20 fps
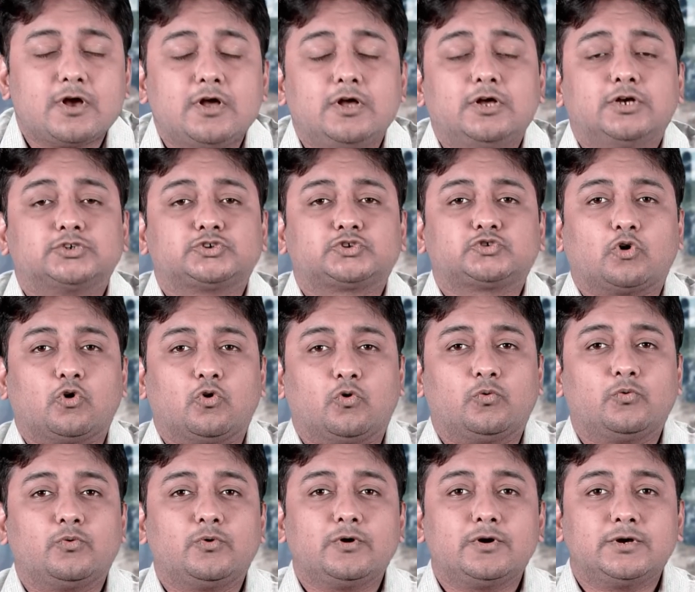So
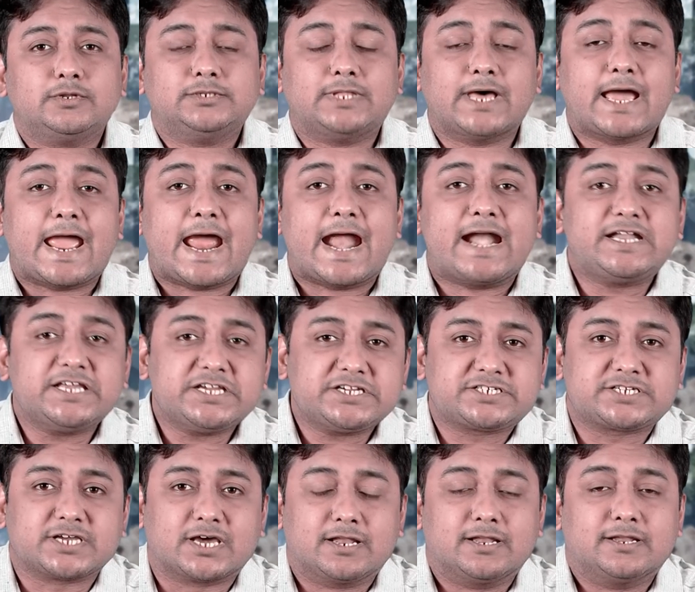the
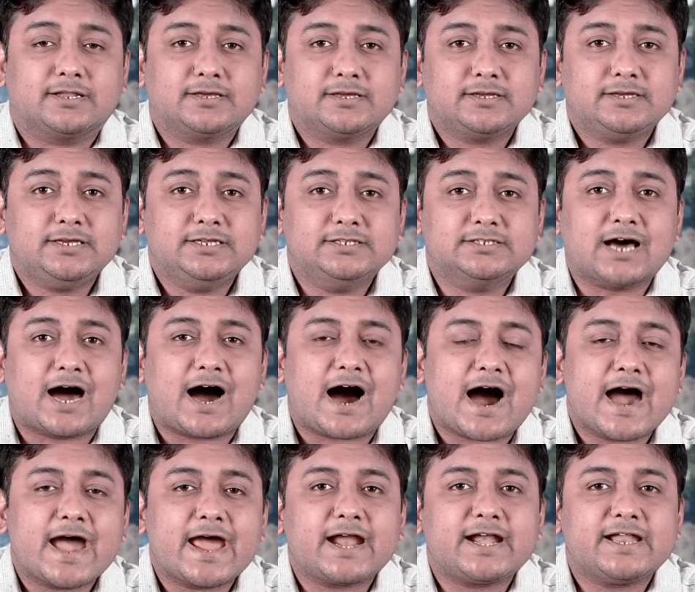addition in the
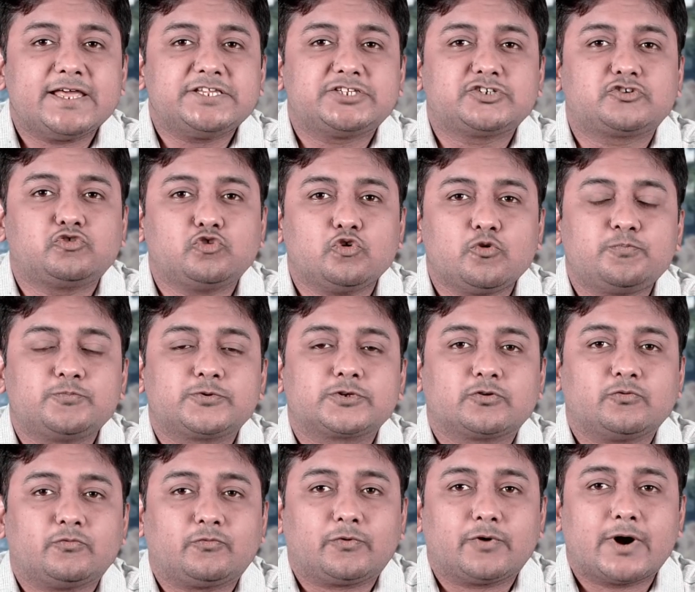higher age groups
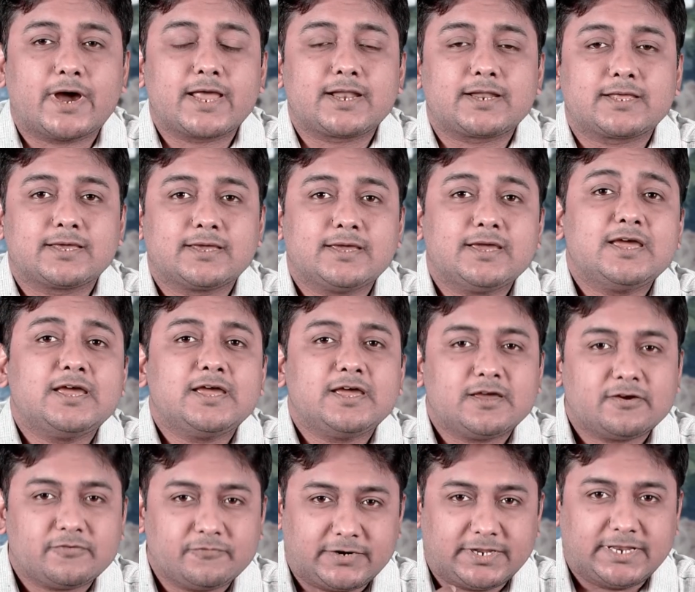were
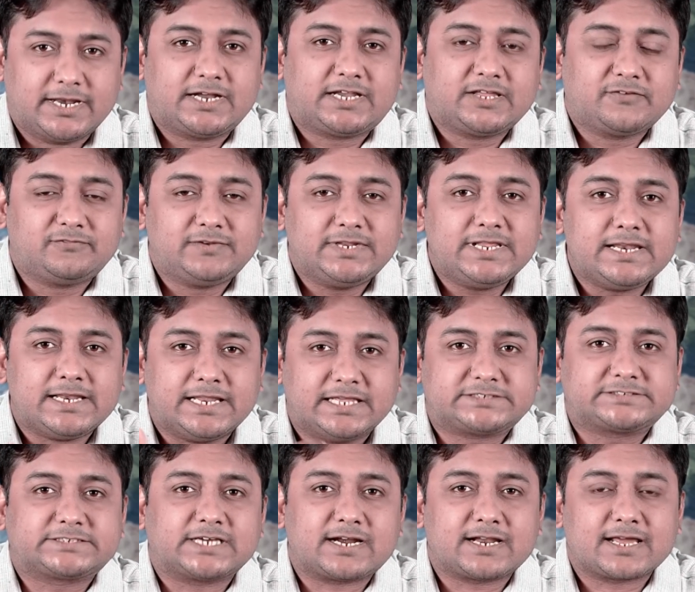relatively
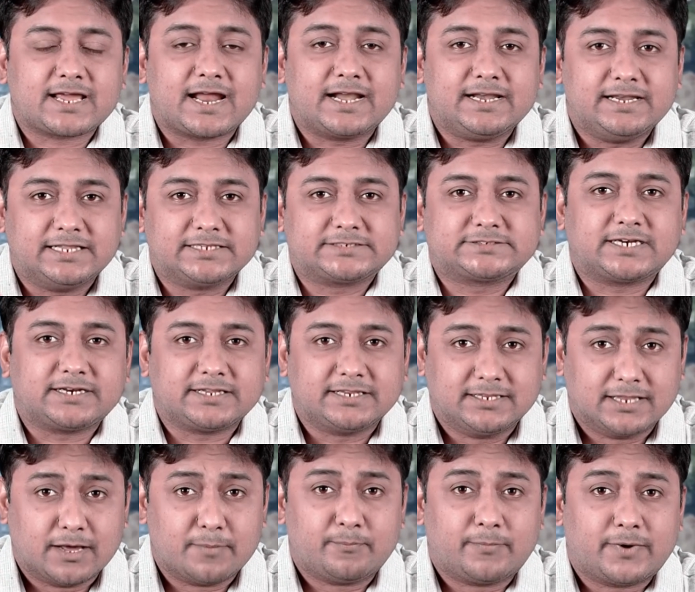lesser and lesser in
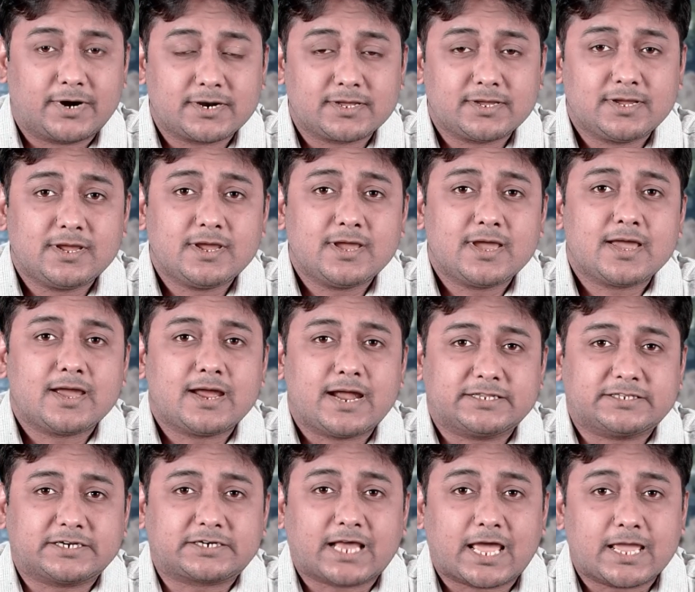number at
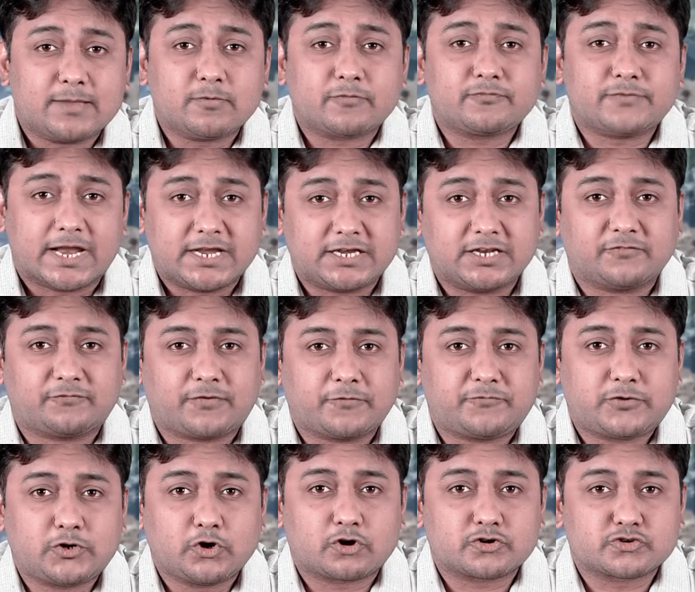the time of
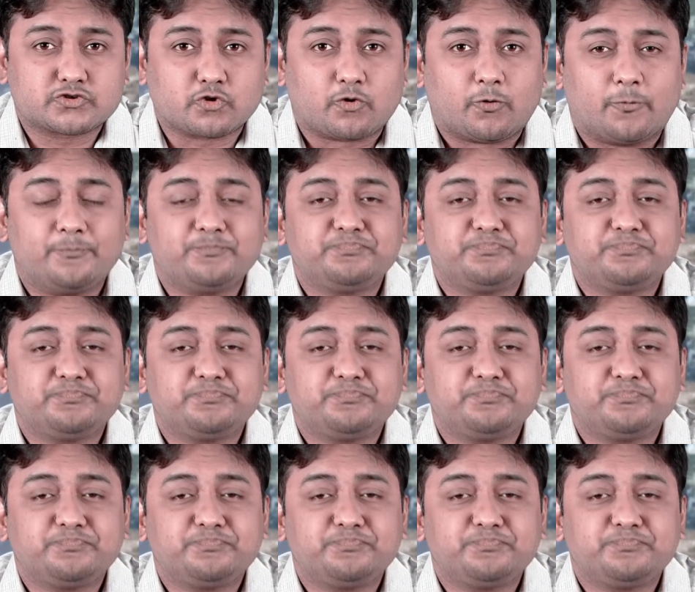1950 or so.